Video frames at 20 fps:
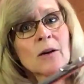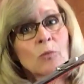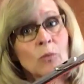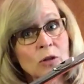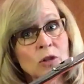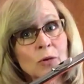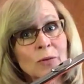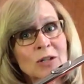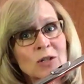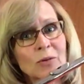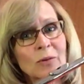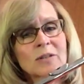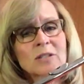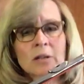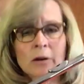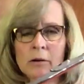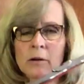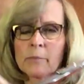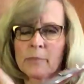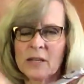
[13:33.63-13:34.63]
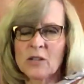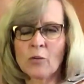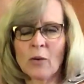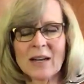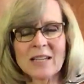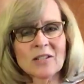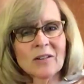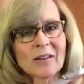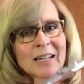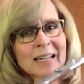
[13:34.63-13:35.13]
We'll do it so it'll be
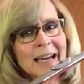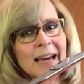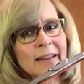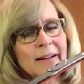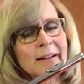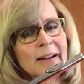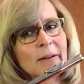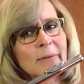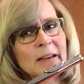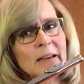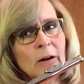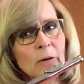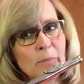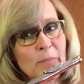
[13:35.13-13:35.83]
twice all together. Here we go.